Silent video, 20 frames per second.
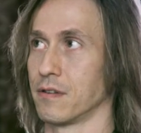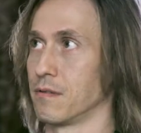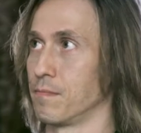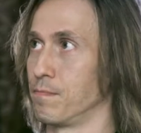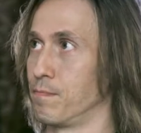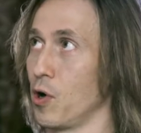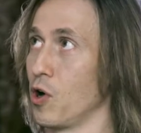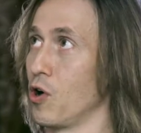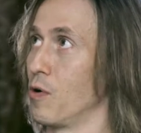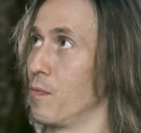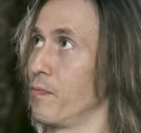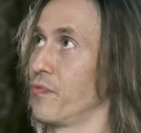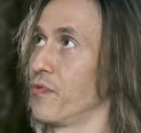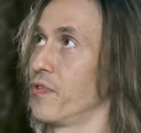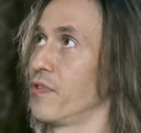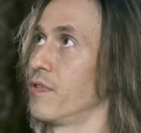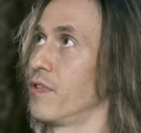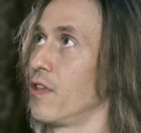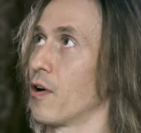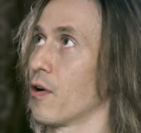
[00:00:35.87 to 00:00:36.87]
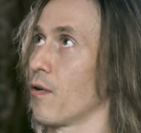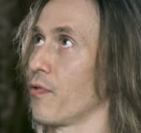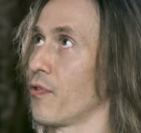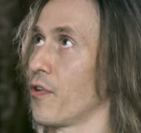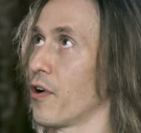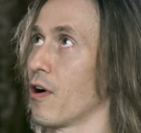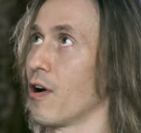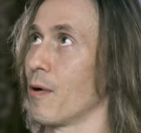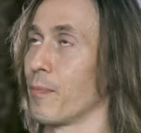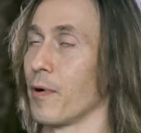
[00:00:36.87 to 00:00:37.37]
boom, they're,
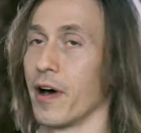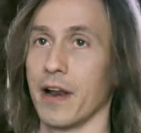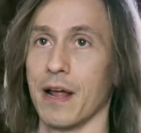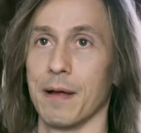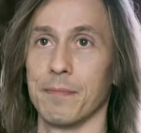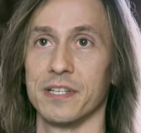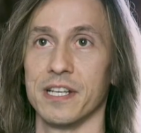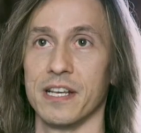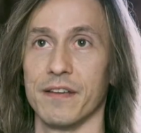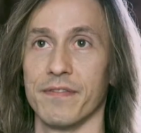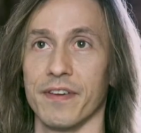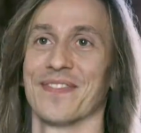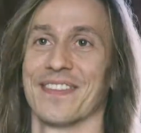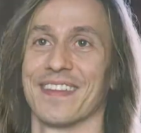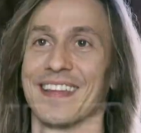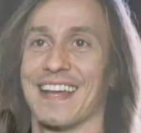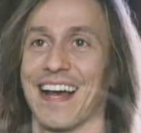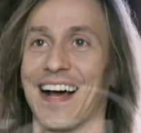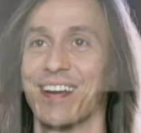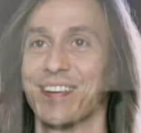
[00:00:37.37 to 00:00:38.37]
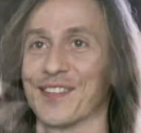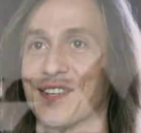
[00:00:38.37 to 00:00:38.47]
they're up on MTV. I was